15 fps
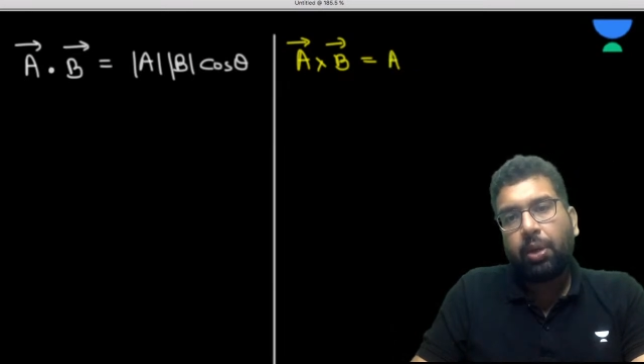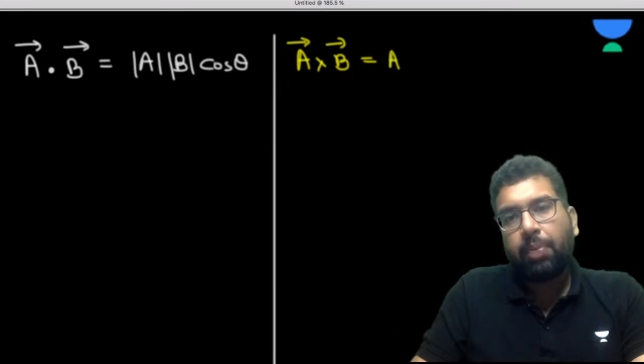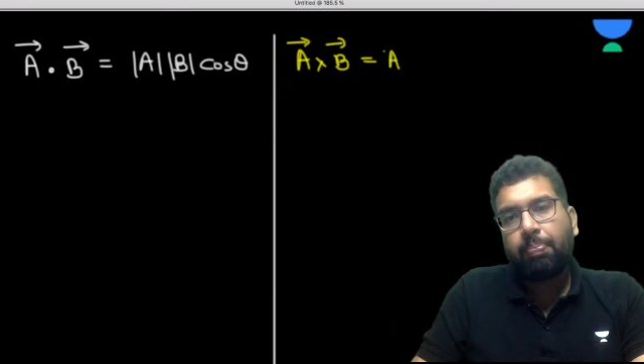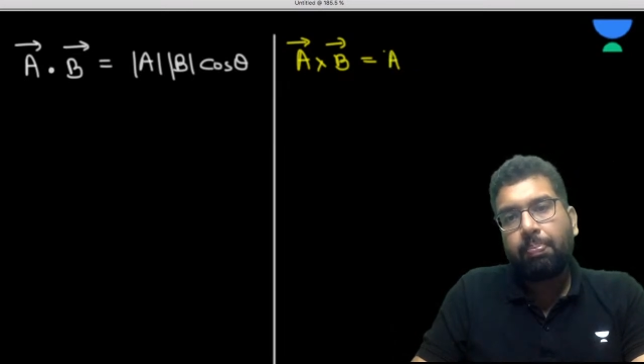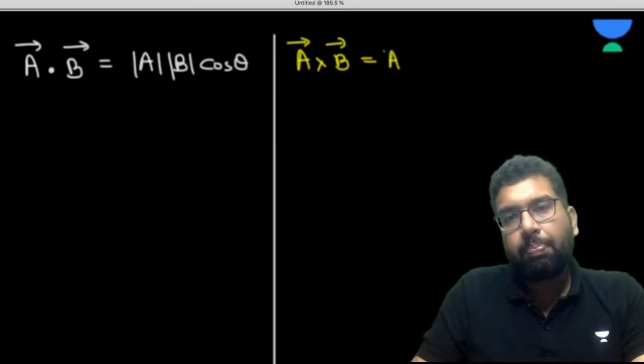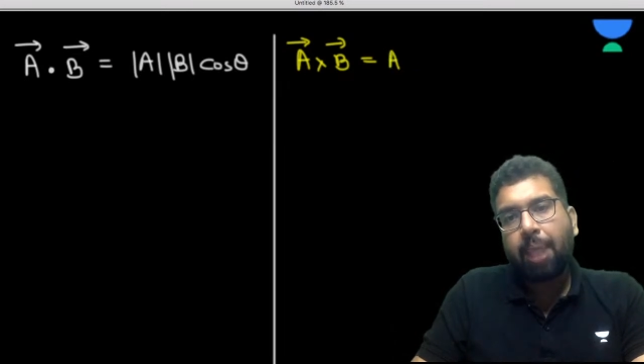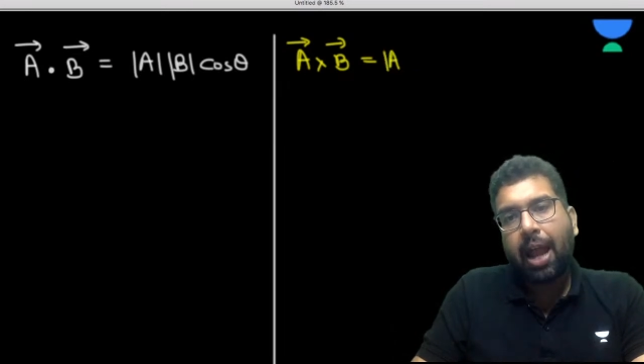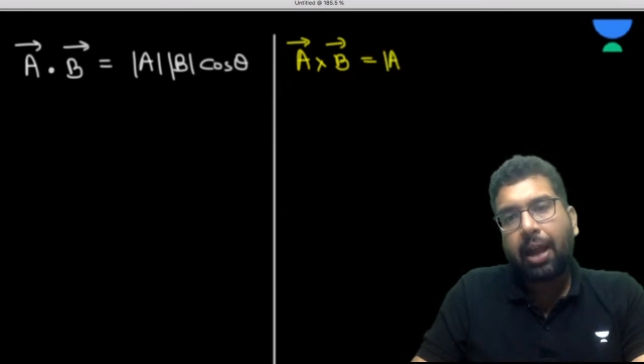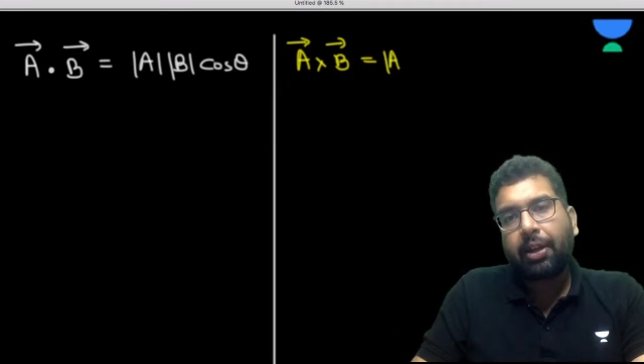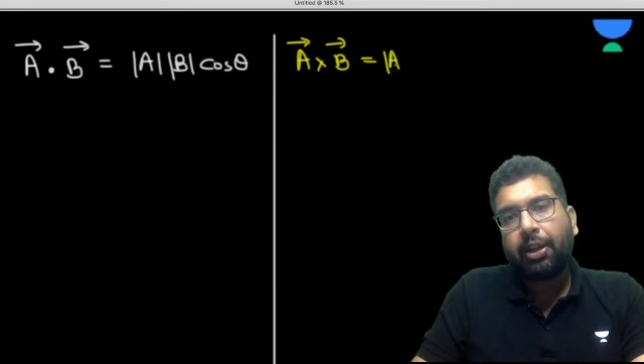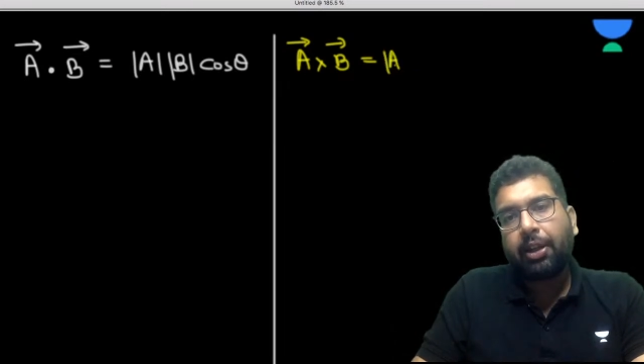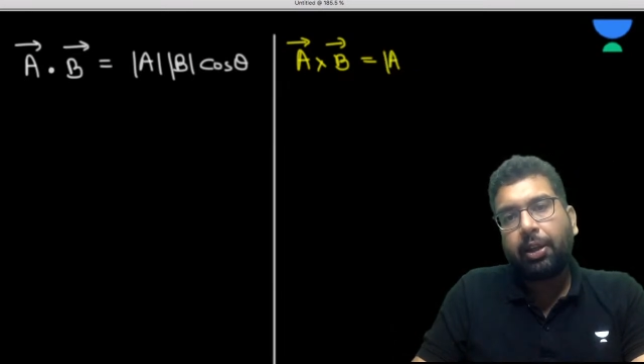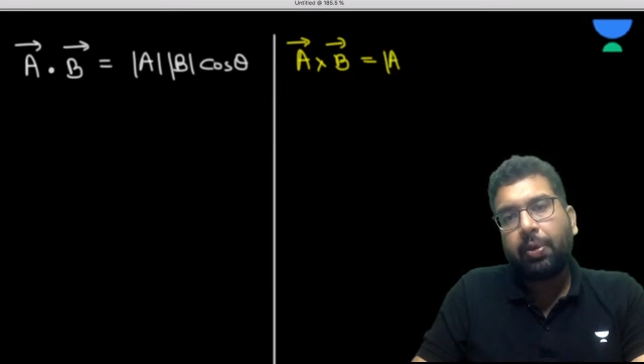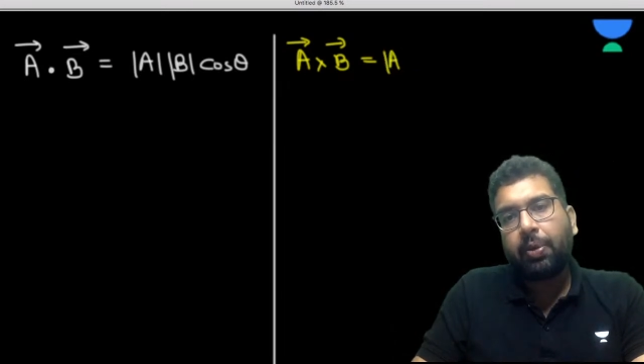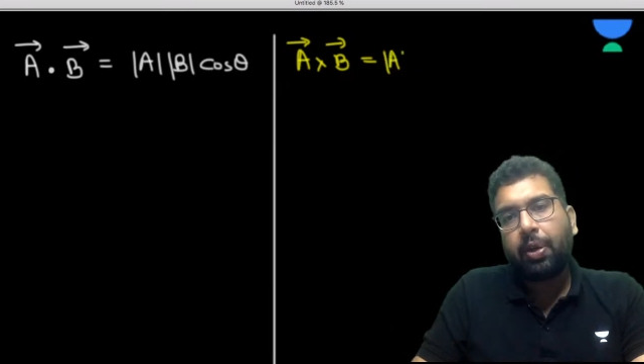the
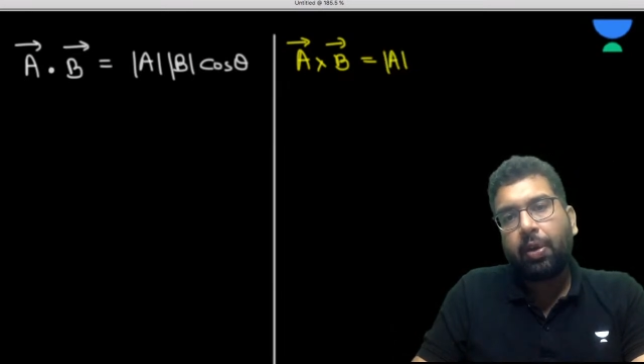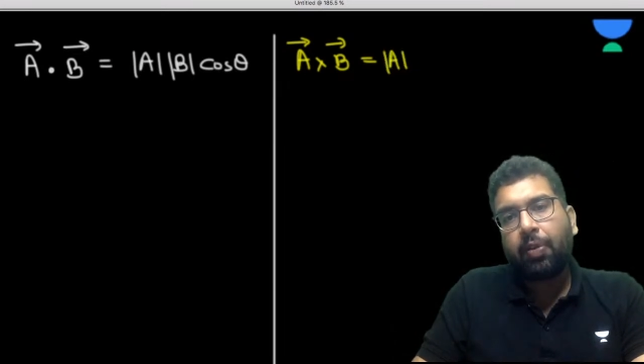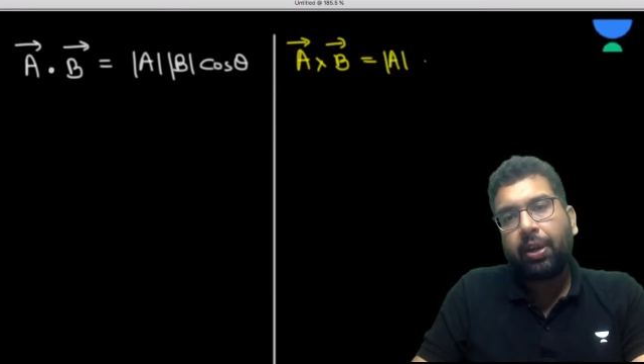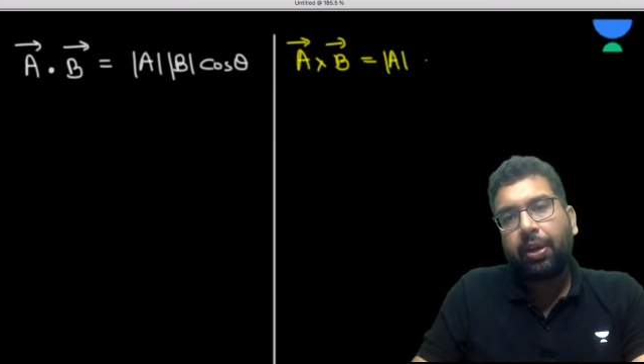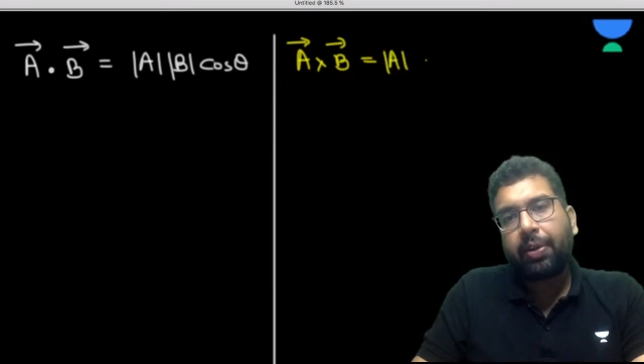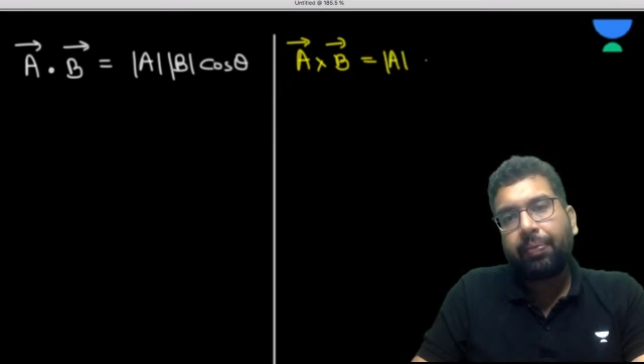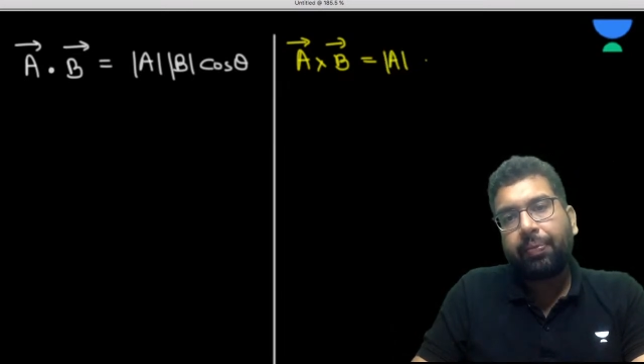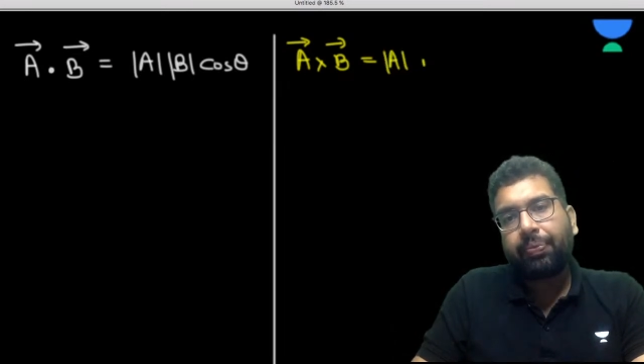magnitude of it,